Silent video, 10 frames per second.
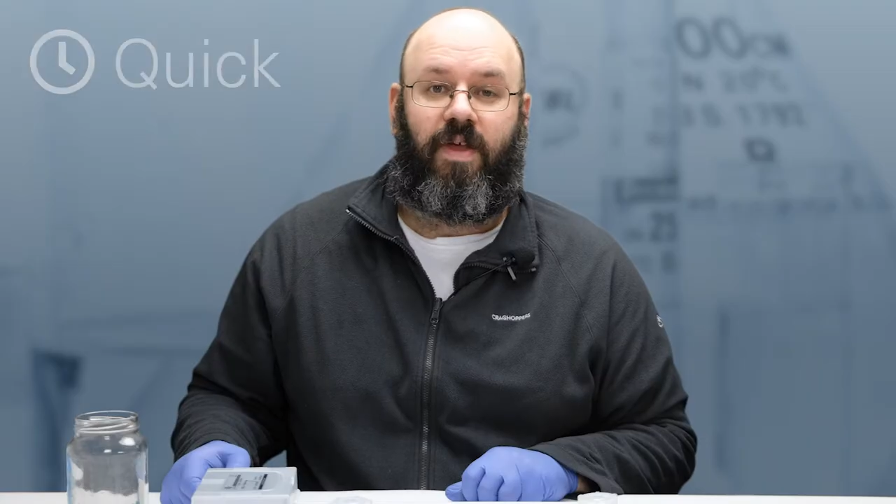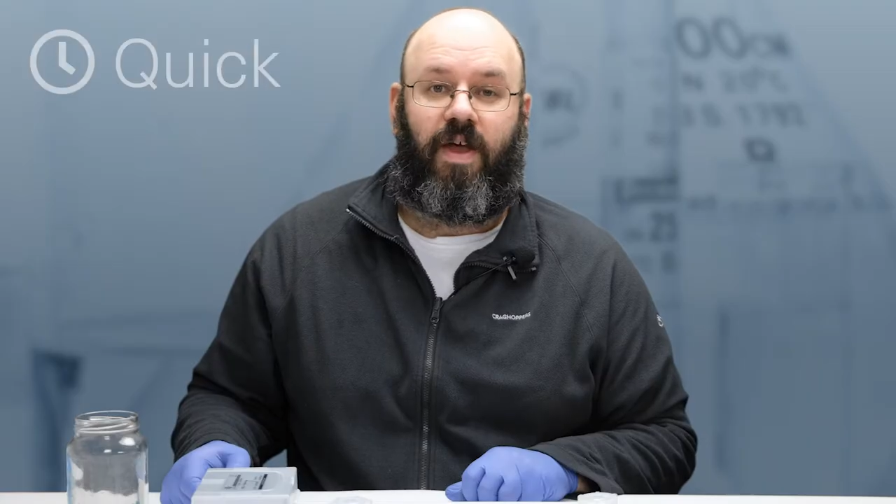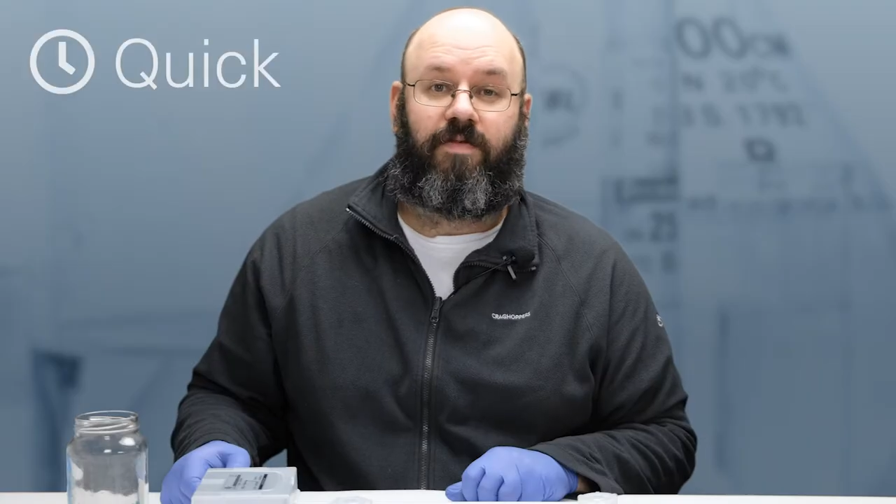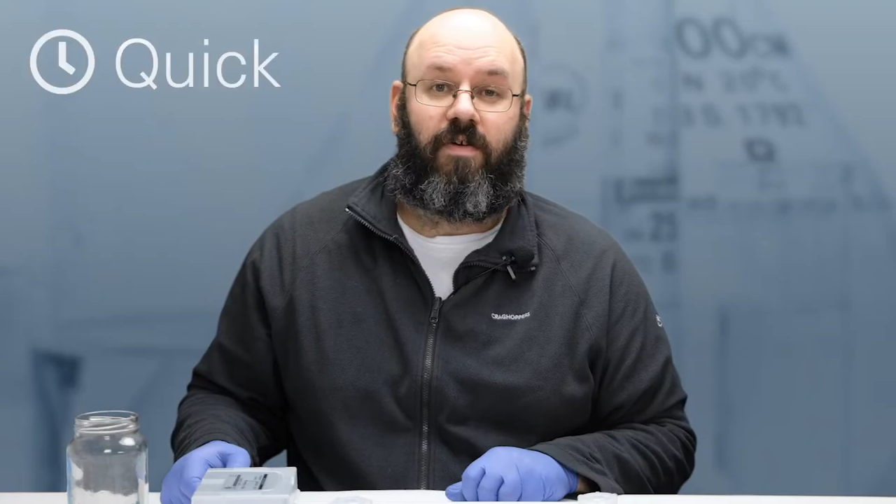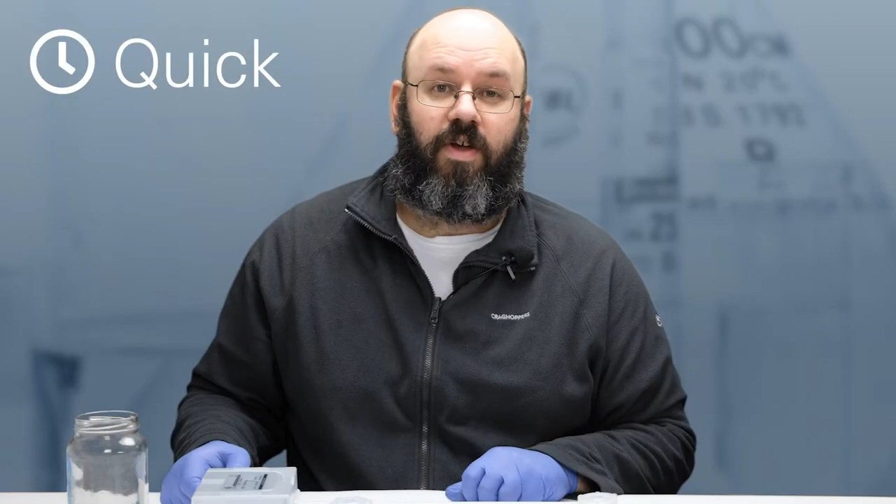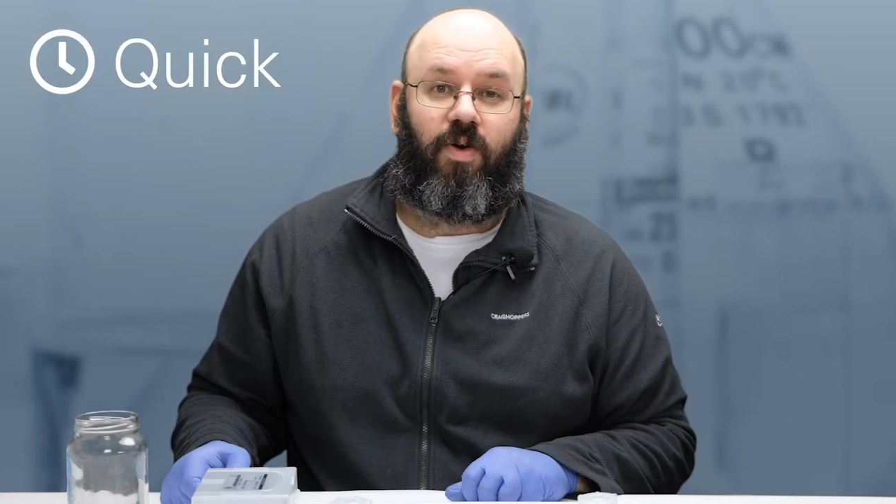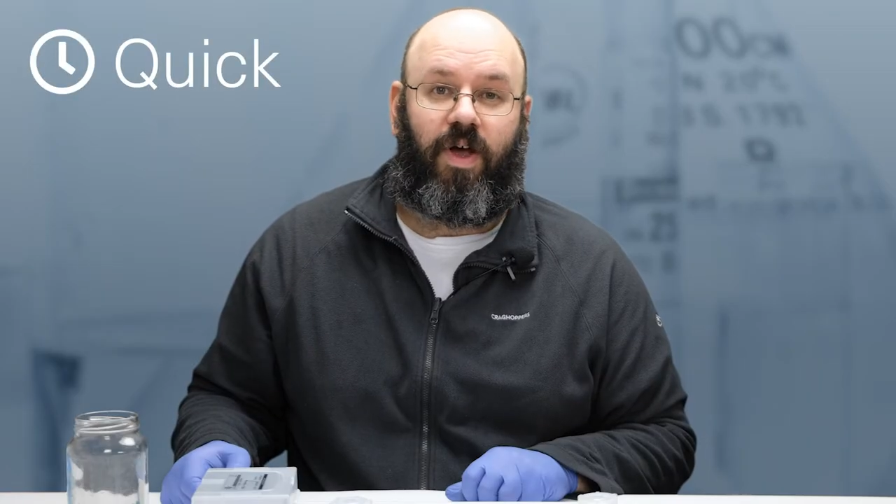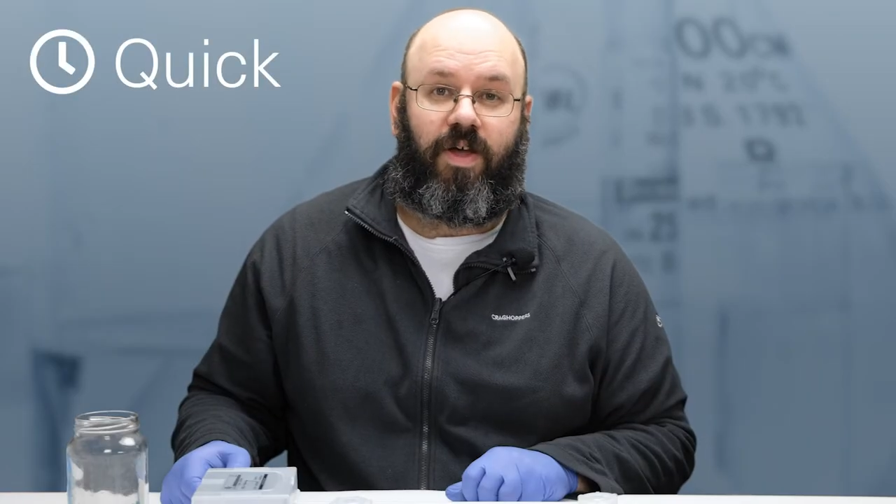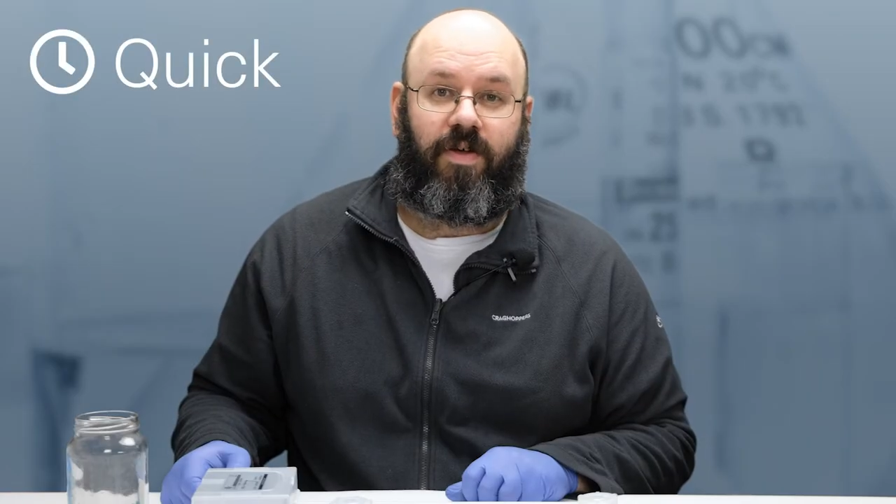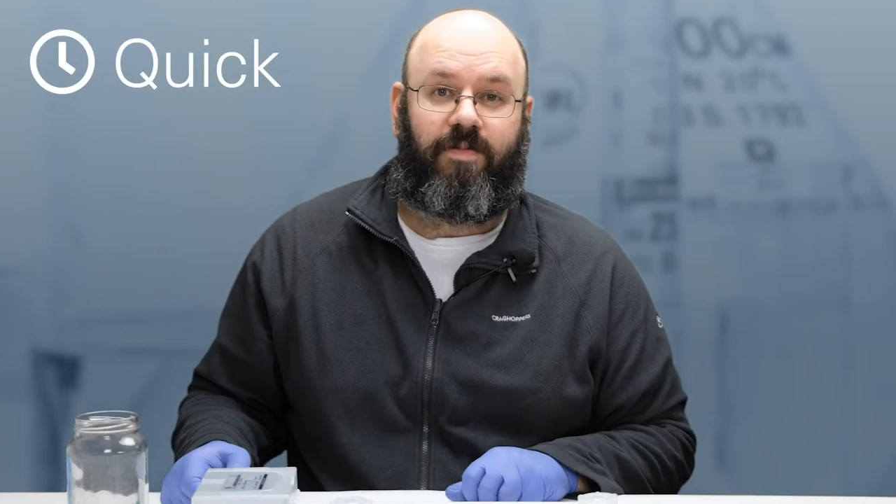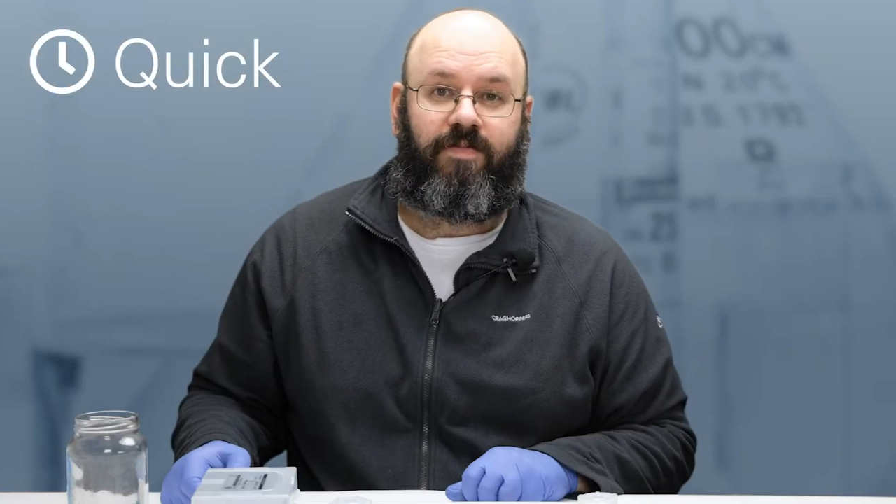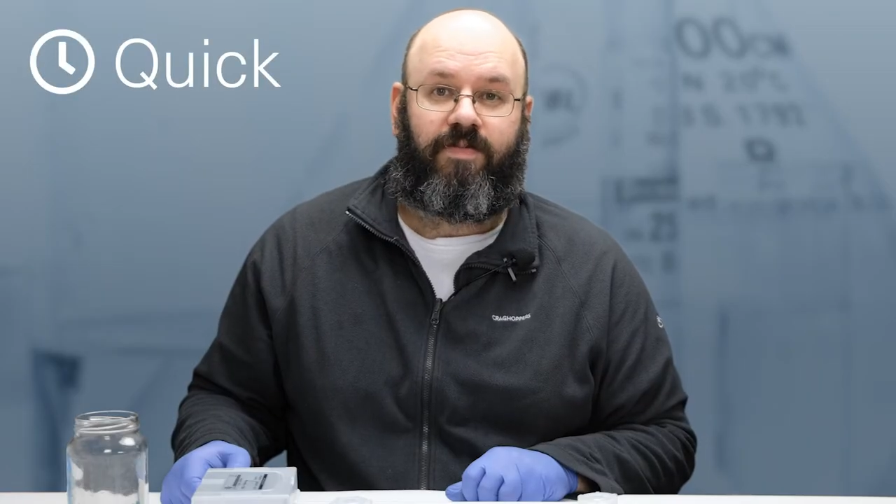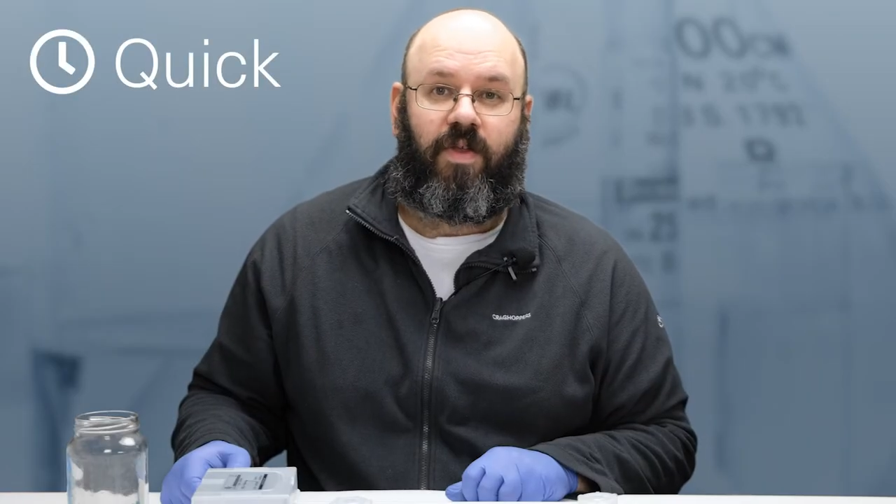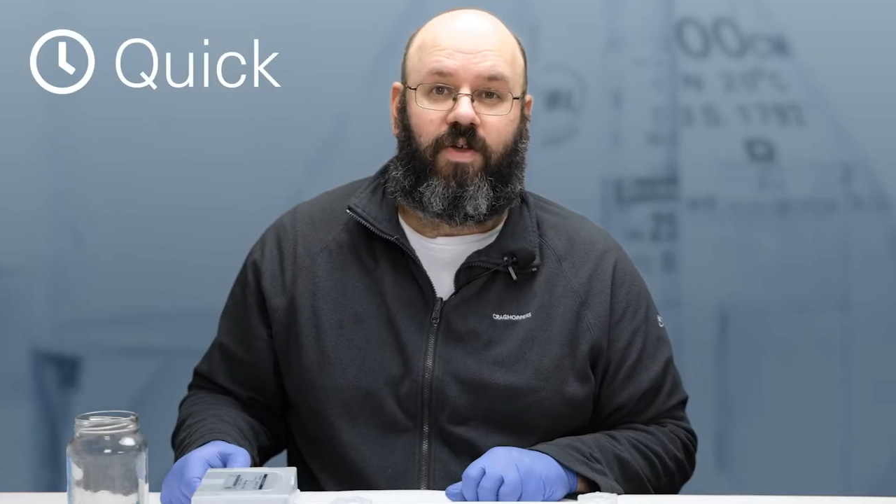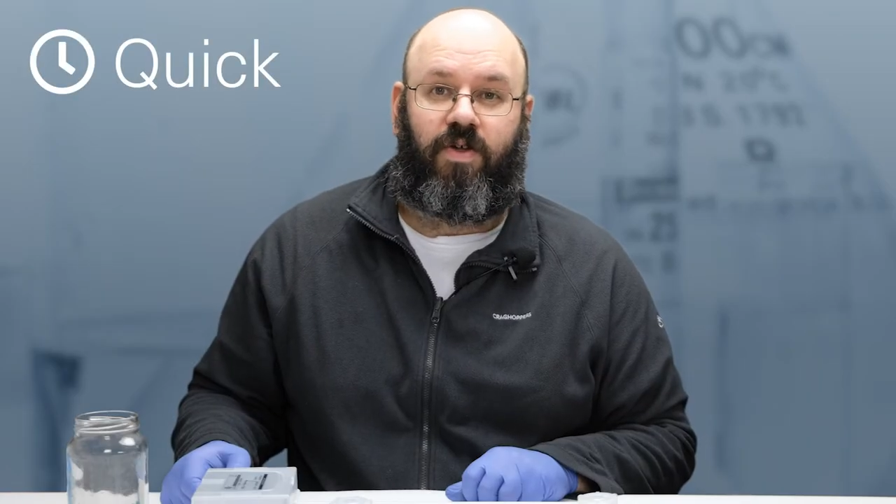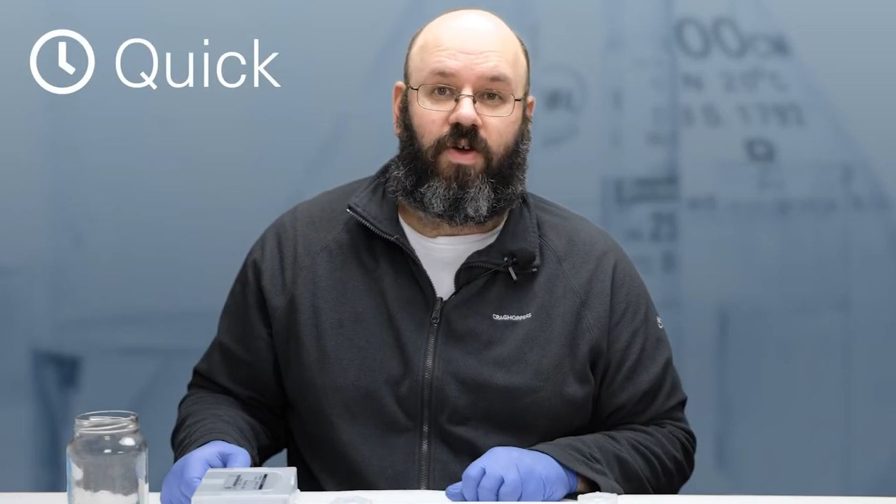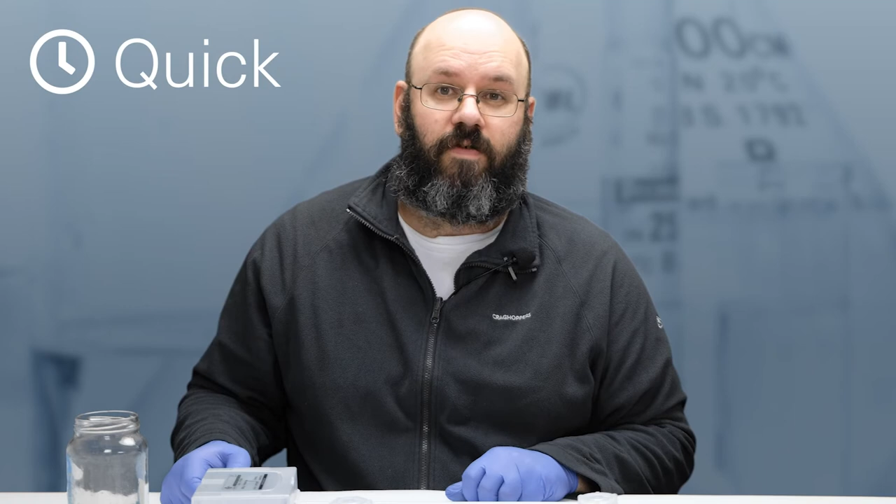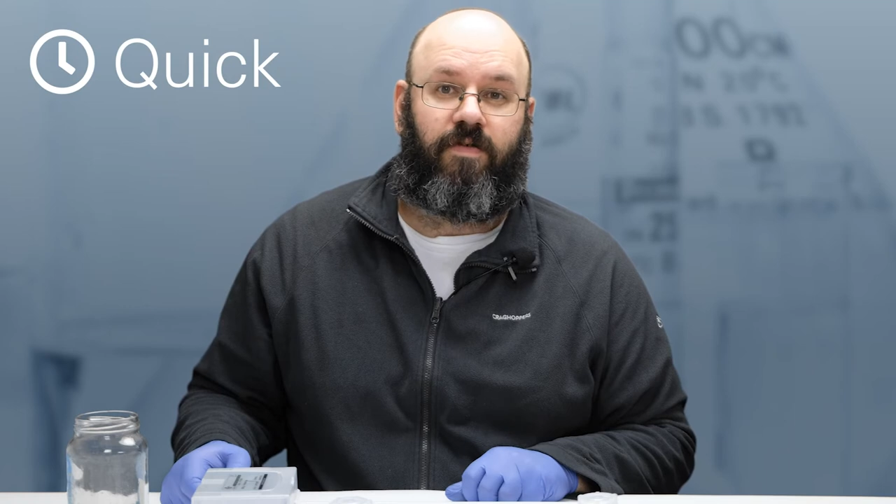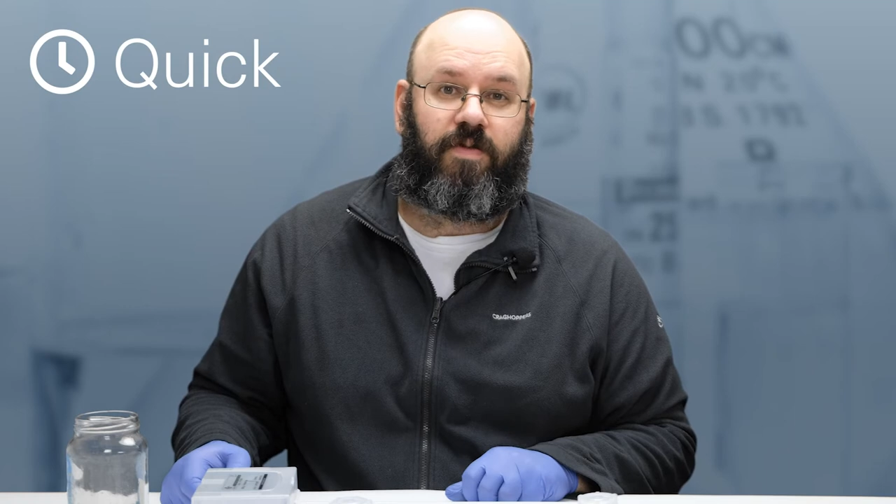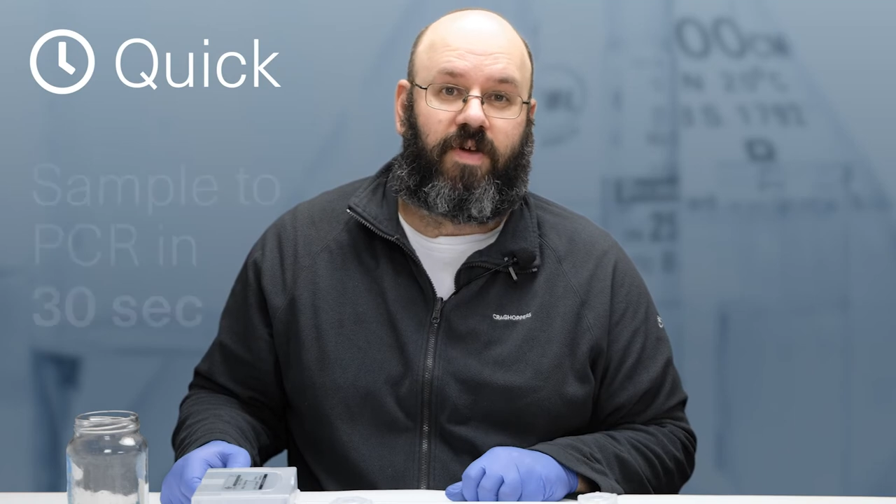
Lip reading: It's very quick. You can go from